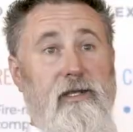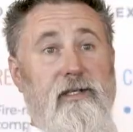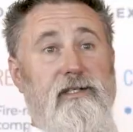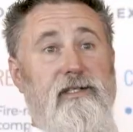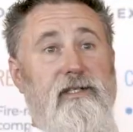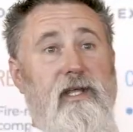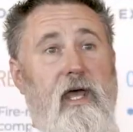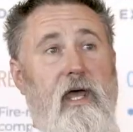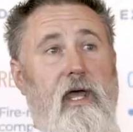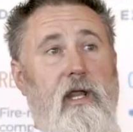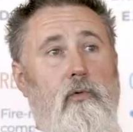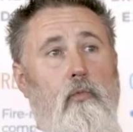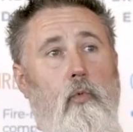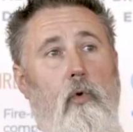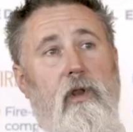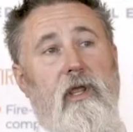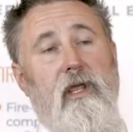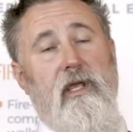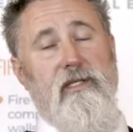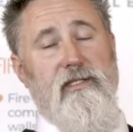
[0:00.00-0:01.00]
understand
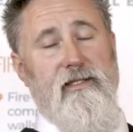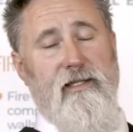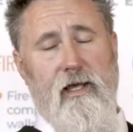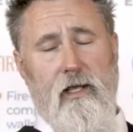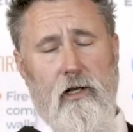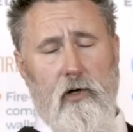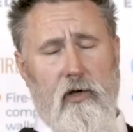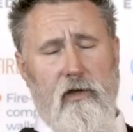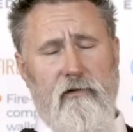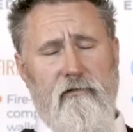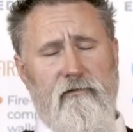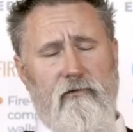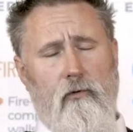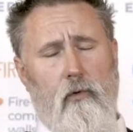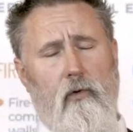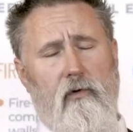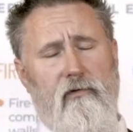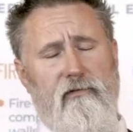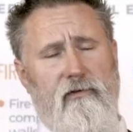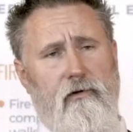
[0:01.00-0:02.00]
what it is they're looking
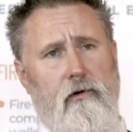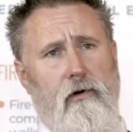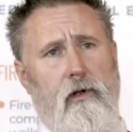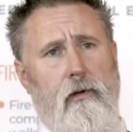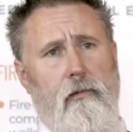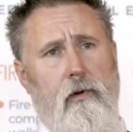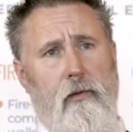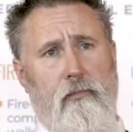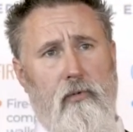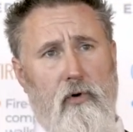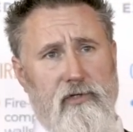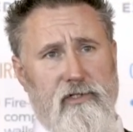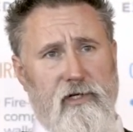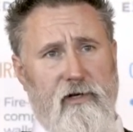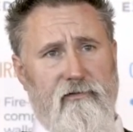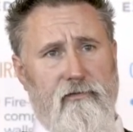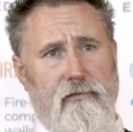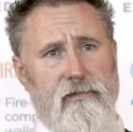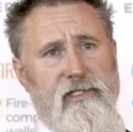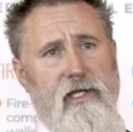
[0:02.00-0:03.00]
for a
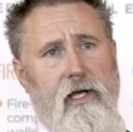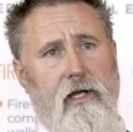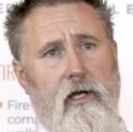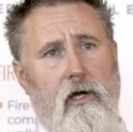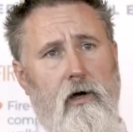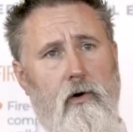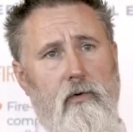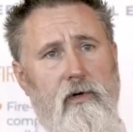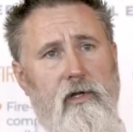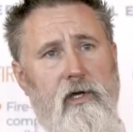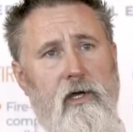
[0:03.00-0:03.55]
project from Stancold,